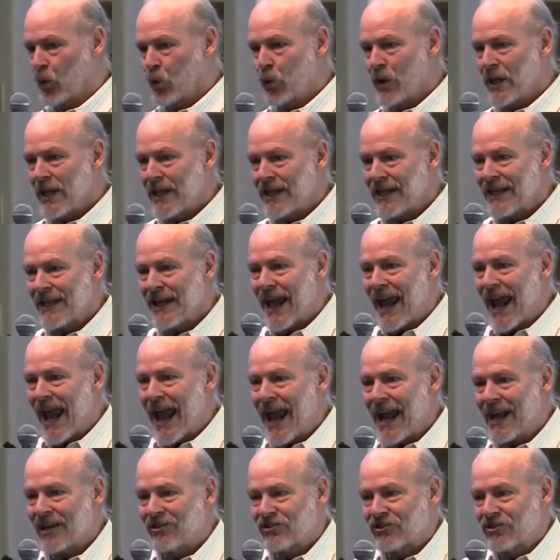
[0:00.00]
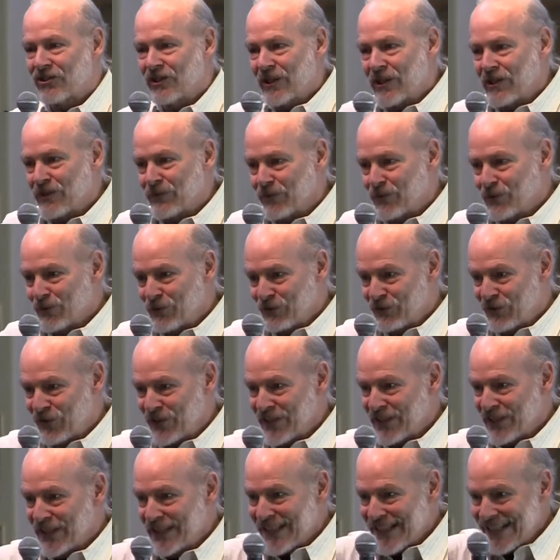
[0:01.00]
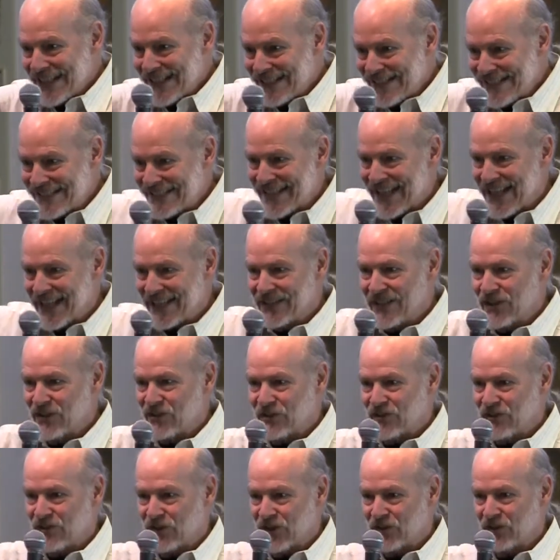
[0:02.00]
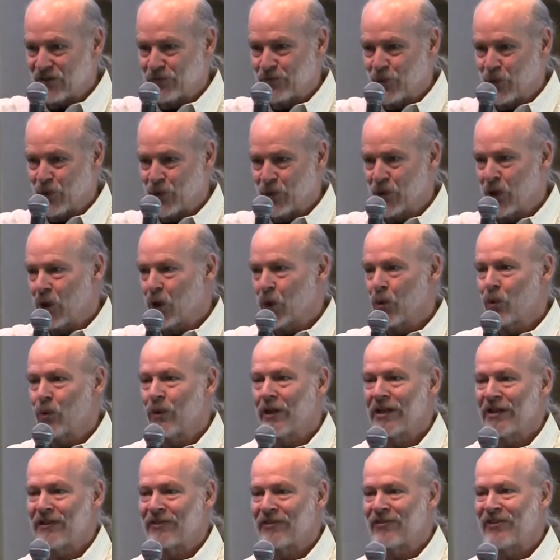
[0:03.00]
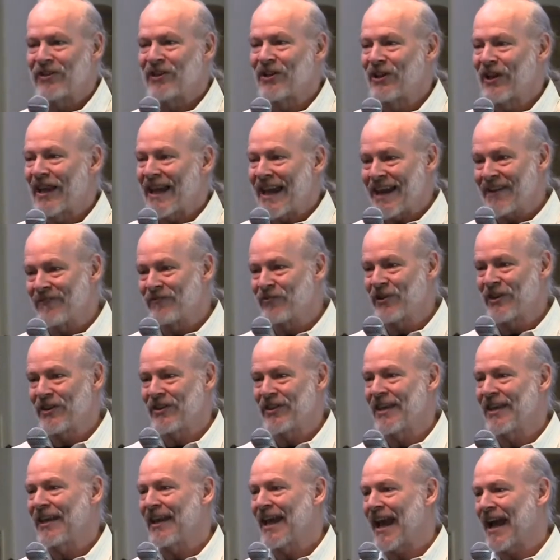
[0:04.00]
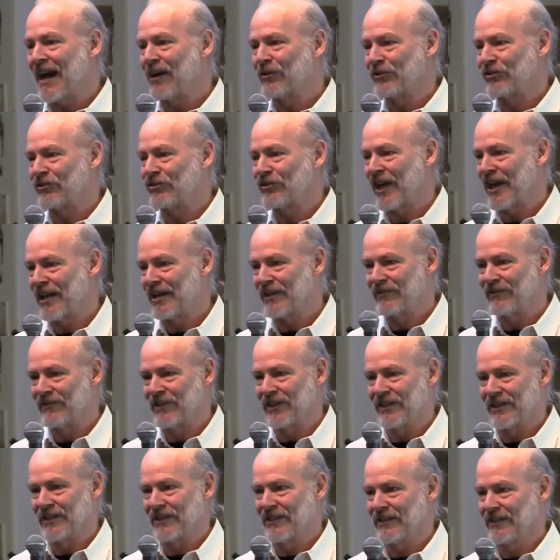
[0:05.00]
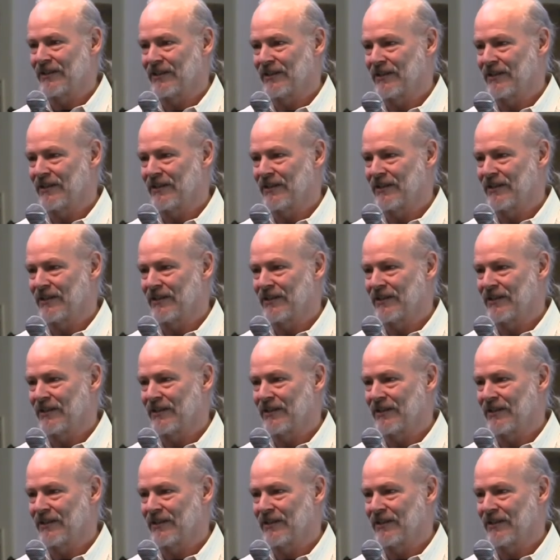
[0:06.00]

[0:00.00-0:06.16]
we can actually, through feeling inside this fishbowl, we can feel everything outside of it.